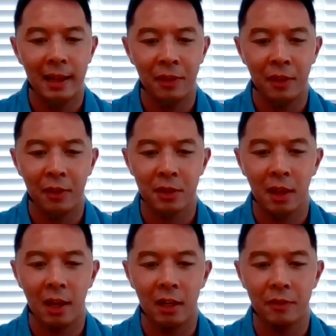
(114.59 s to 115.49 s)
I think there's a
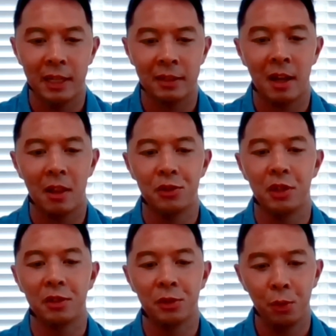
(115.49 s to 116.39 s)
lot of technology
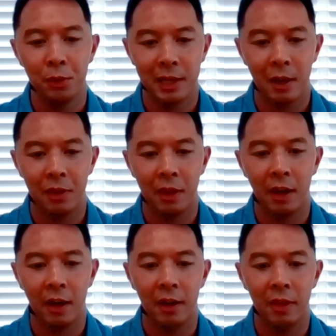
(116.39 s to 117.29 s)
and tools out
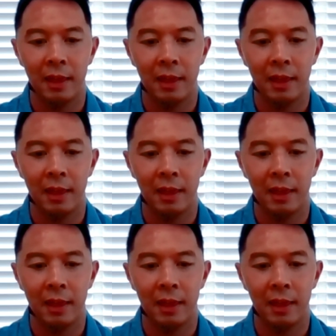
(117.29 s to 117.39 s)
there